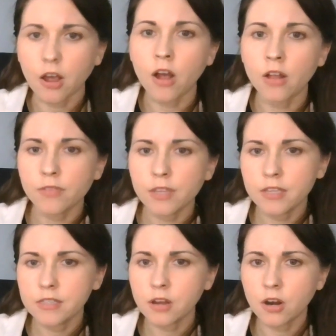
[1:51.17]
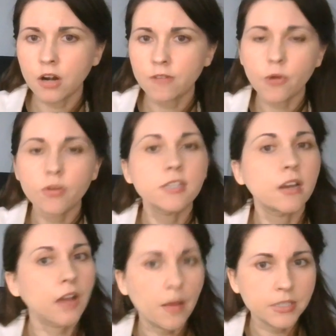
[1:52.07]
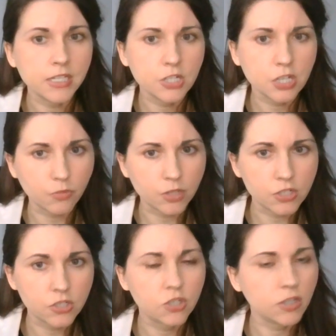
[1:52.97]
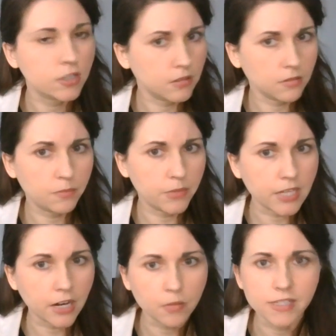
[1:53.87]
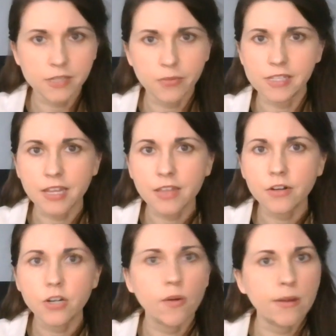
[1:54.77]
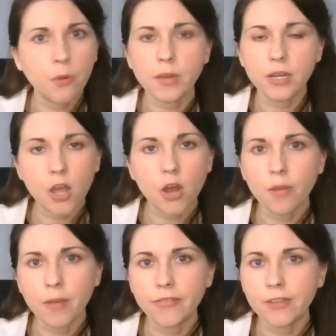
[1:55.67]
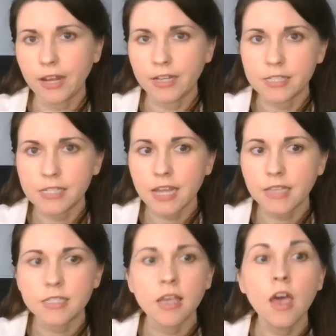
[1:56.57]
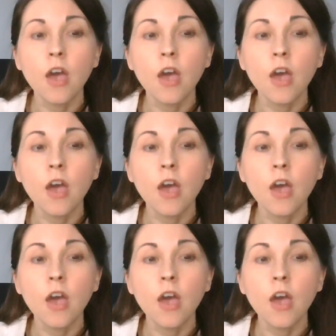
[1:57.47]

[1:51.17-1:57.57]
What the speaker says: All of these are focused on competition, which shouldn't be terribly surprising either, knowing what we know about the United States